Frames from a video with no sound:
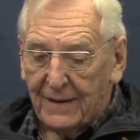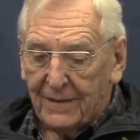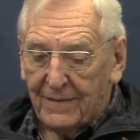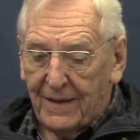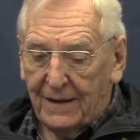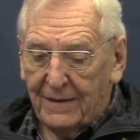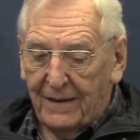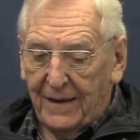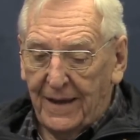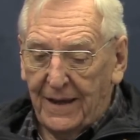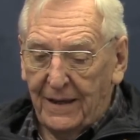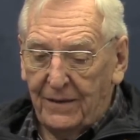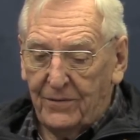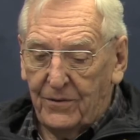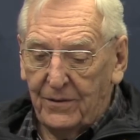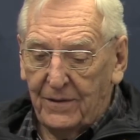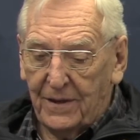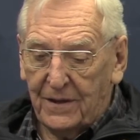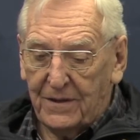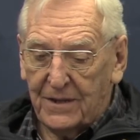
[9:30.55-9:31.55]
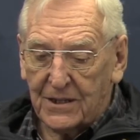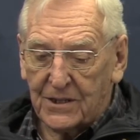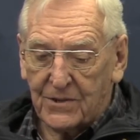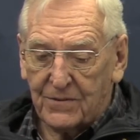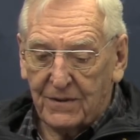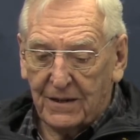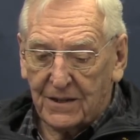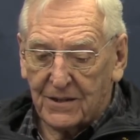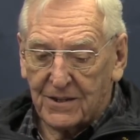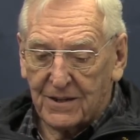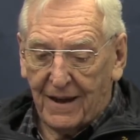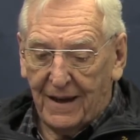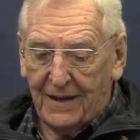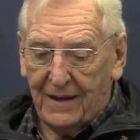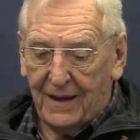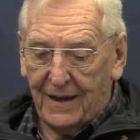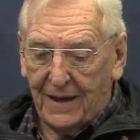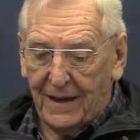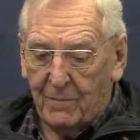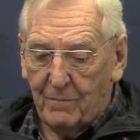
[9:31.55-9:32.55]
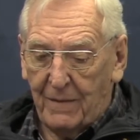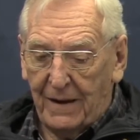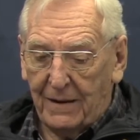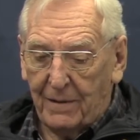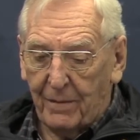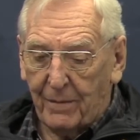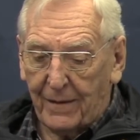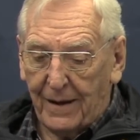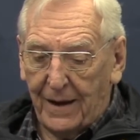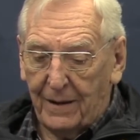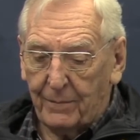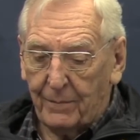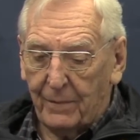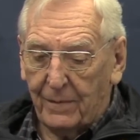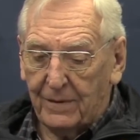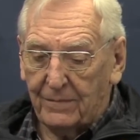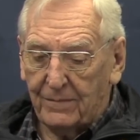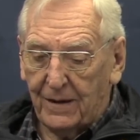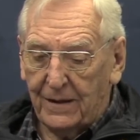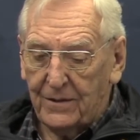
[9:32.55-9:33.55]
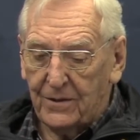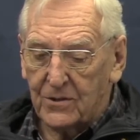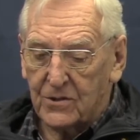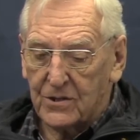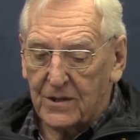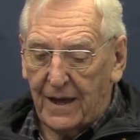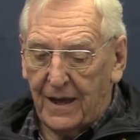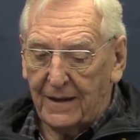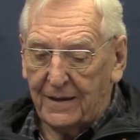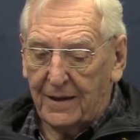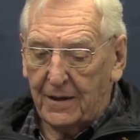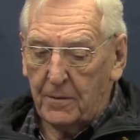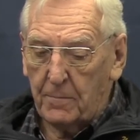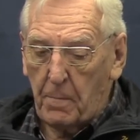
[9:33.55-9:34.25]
that led to the district signing a memorandum of understanding